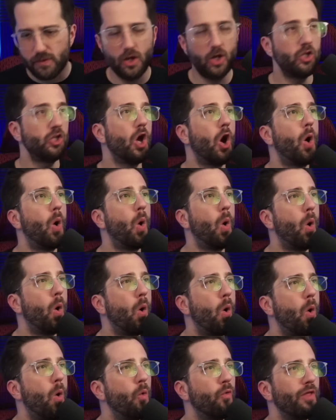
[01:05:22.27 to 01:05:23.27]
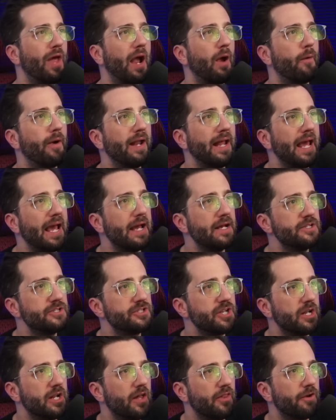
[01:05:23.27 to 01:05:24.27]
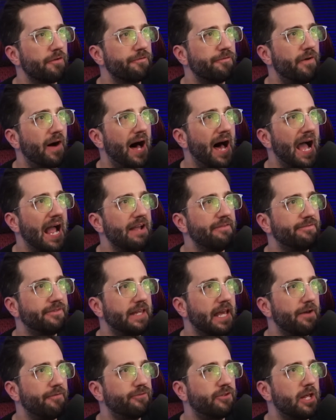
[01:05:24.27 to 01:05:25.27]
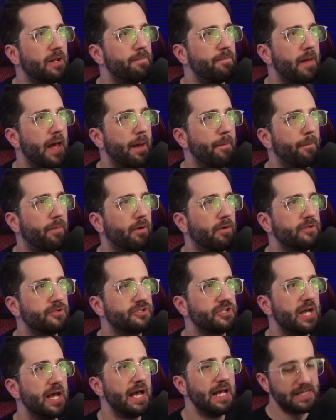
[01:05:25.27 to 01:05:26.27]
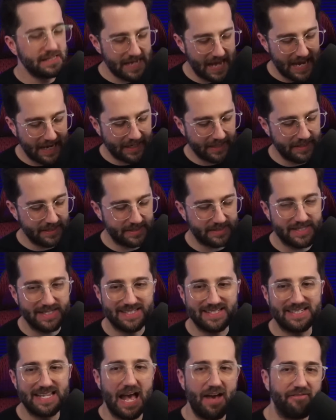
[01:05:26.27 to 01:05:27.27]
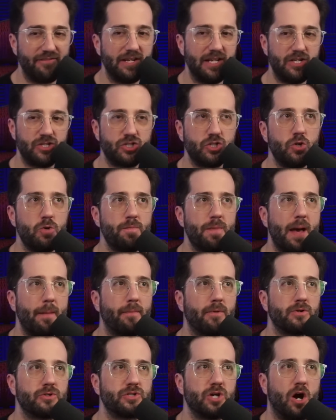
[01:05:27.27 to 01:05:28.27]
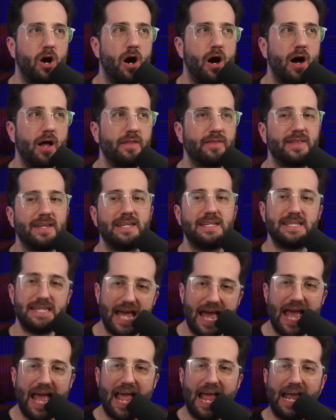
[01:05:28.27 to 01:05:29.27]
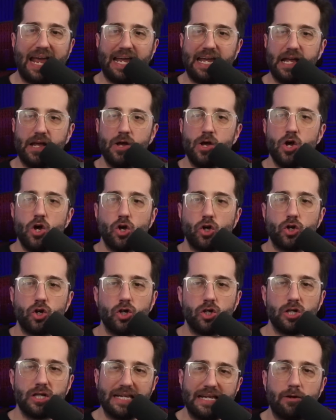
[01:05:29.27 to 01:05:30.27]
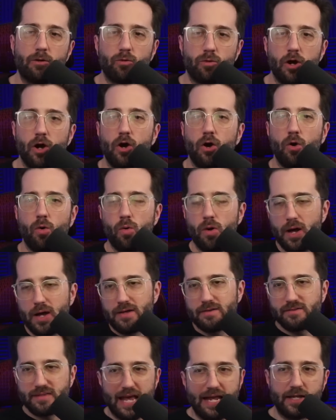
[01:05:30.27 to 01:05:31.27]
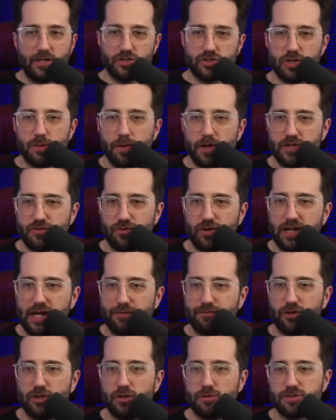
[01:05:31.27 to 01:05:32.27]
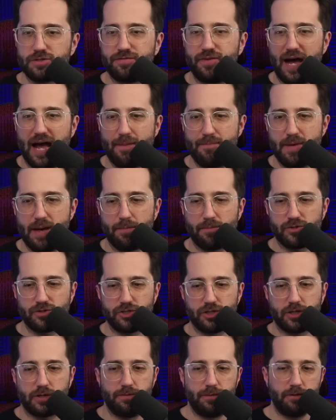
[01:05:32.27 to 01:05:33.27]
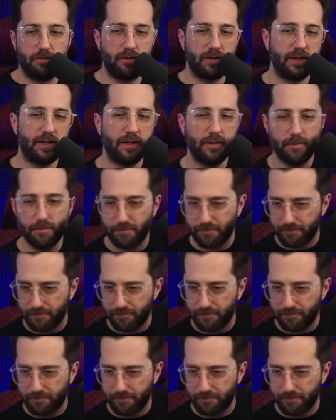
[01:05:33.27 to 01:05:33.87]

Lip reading: Yo, there it is. Another 5 gifted members, taking us to 72 members on the day. Kaliro, thank you so much for gifting those 5 members of the community.